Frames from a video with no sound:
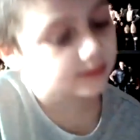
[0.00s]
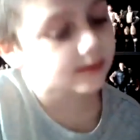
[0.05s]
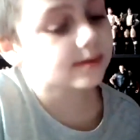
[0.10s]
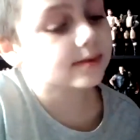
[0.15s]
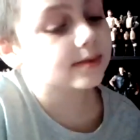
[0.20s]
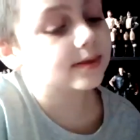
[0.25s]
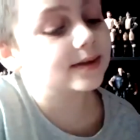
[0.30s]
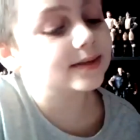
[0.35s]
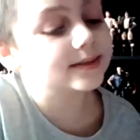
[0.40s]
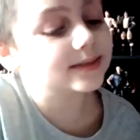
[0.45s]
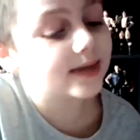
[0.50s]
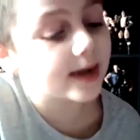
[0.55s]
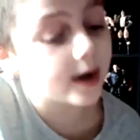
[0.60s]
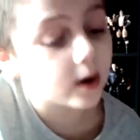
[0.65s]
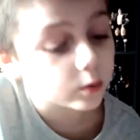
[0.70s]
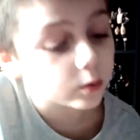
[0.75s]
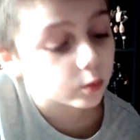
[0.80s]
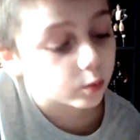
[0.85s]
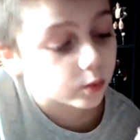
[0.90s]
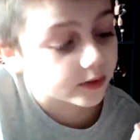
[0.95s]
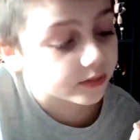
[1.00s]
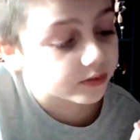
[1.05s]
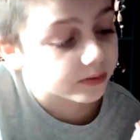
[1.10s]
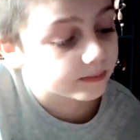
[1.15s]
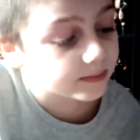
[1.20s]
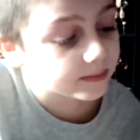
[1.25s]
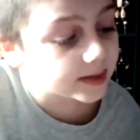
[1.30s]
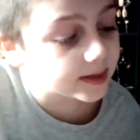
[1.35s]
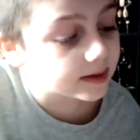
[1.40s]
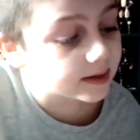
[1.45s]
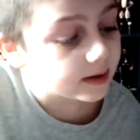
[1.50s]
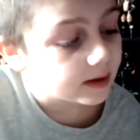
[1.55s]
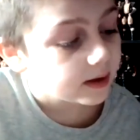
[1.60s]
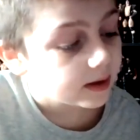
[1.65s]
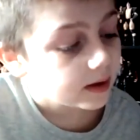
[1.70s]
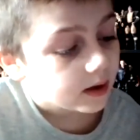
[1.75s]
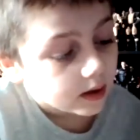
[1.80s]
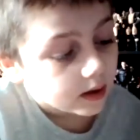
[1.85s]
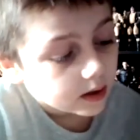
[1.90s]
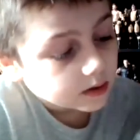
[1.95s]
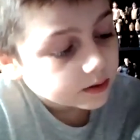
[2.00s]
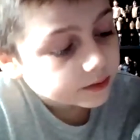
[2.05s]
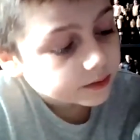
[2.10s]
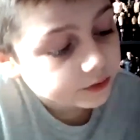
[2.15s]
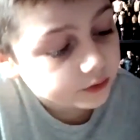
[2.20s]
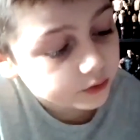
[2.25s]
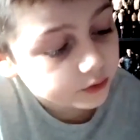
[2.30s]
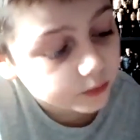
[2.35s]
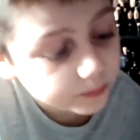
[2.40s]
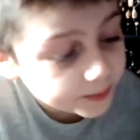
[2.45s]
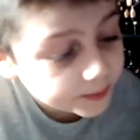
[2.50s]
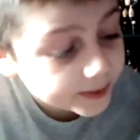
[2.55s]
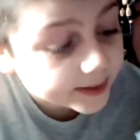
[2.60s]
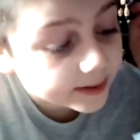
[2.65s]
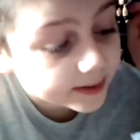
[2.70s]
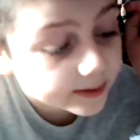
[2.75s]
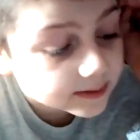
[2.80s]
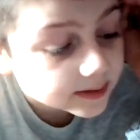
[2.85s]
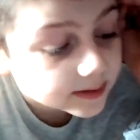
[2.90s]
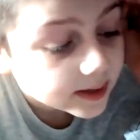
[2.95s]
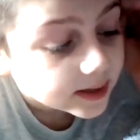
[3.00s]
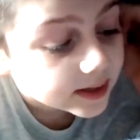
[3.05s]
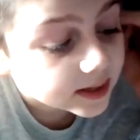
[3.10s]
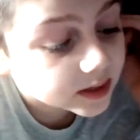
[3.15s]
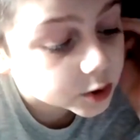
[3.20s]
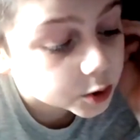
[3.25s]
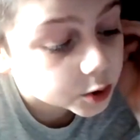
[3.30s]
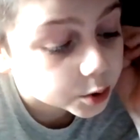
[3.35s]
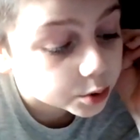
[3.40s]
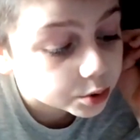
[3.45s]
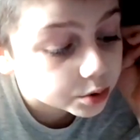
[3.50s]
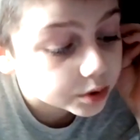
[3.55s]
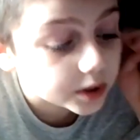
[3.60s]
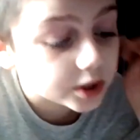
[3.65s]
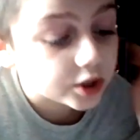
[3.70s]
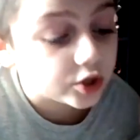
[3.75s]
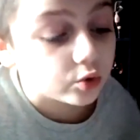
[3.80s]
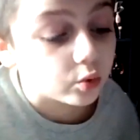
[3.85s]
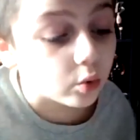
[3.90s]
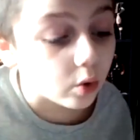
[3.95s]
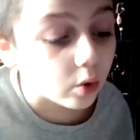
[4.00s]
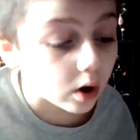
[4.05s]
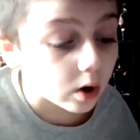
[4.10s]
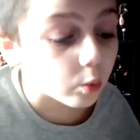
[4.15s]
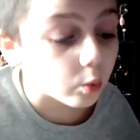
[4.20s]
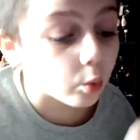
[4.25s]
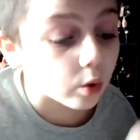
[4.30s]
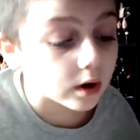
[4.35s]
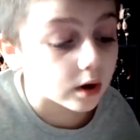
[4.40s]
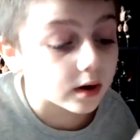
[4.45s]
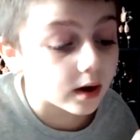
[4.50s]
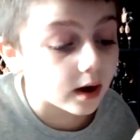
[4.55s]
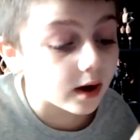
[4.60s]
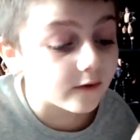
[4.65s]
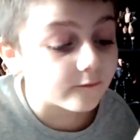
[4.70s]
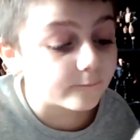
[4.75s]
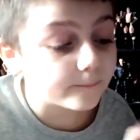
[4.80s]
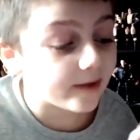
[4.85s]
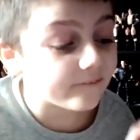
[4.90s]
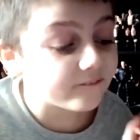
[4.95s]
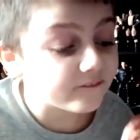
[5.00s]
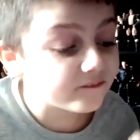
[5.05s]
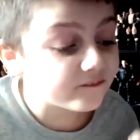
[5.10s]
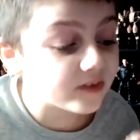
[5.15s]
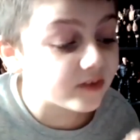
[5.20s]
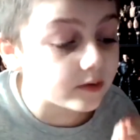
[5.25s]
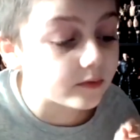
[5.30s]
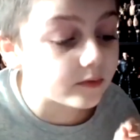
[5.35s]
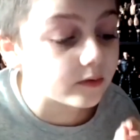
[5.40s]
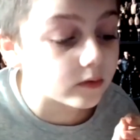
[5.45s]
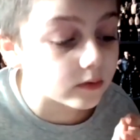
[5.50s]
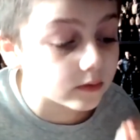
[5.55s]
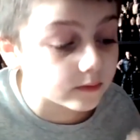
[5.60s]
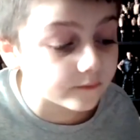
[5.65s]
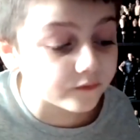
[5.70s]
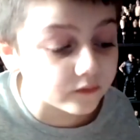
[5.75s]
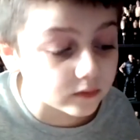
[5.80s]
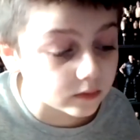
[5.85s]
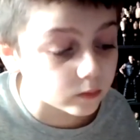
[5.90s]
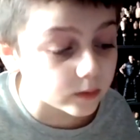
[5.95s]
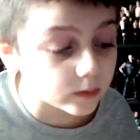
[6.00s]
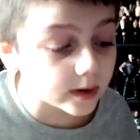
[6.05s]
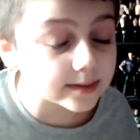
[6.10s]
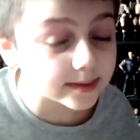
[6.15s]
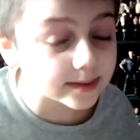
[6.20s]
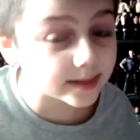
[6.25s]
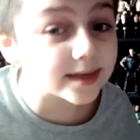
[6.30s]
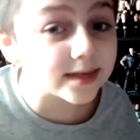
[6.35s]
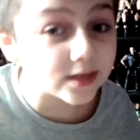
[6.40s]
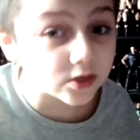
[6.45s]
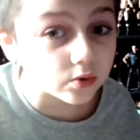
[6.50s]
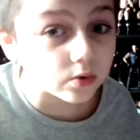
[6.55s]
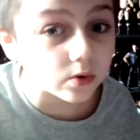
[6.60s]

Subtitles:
to sit down with you, because truly you are one of my favorite wrestling